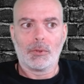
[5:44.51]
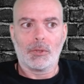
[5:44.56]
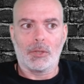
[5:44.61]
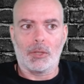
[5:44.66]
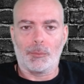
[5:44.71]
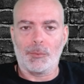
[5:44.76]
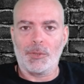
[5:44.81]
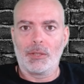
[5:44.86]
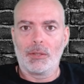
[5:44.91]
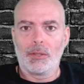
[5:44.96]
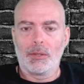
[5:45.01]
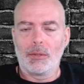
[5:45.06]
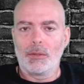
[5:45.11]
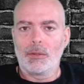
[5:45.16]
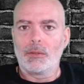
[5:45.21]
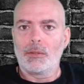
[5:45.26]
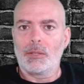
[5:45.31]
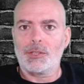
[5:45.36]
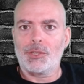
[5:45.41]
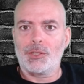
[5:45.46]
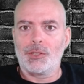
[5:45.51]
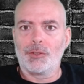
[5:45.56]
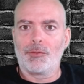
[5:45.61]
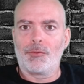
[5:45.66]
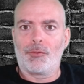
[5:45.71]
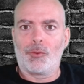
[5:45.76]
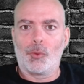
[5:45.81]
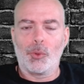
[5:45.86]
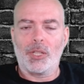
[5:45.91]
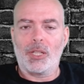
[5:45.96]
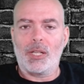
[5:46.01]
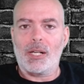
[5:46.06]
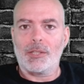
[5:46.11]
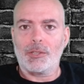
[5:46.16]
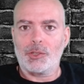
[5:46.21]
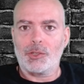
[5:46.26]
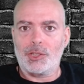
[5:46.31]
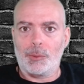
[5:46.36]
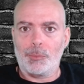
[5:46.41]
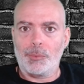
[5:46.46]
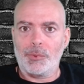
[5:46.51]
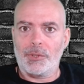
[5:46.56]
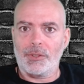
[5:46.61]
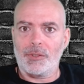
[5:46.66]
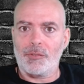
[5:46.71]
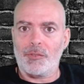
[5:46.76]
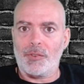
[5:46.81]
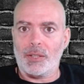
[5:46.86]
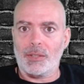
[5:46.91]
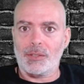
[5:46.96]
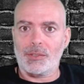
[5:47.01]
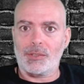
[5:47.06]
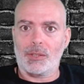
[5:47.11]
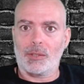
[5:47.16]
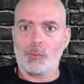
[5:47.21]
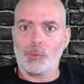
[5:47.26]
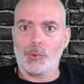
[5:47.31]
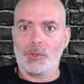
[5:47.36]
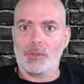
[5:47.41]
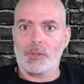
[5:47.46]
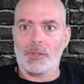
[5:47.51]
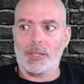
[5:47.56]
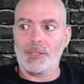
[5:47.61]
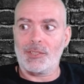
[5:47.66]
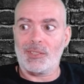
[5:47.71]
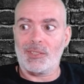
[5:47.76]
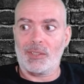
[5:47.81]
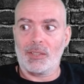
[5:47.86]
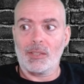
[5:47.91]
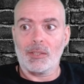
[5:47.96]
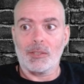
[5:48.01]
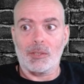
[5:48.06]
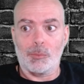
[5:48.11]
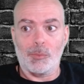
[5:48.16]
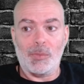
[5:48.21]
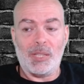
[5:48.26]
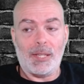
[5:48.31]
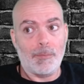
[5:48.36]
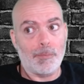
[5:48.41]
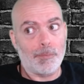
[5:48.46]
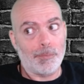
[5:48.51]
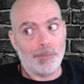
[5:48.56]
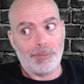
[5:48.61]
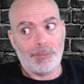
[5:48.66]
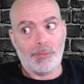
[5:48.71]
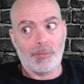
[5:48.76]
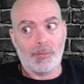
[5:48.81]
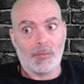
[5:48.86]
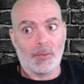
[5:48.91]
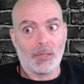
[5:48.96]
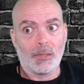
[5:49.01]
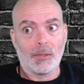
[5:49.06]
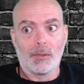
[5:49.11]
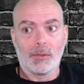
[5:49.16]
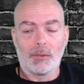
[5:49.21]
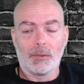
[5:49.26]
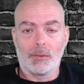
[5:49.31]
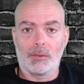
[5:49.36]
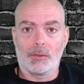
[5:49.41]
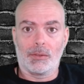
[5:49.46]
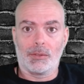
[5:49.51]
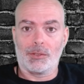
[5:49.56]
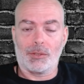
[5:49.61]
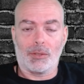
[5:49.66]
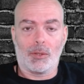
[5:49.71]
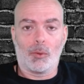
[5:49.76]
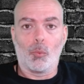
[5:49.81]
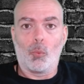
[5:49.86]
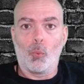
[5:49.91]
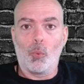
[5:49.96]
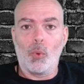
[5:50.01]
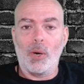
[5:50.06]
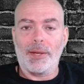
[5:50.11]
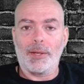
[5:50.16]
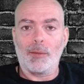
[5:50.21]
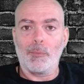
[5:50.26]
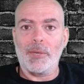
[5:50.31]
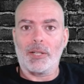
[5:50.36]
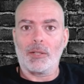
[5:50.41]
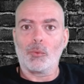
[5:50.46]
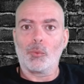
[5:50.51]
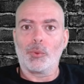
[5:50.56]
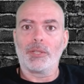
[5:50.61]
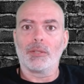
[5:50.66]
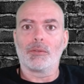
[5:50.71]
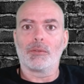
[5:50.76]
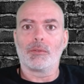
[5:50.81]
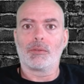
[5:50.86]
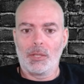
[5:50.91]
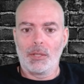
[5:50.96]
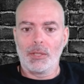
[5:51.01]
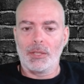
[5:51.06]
I mean, it's still $40 cheaper than the Fanatec wheel. And this thing, to me, is a way better wheel.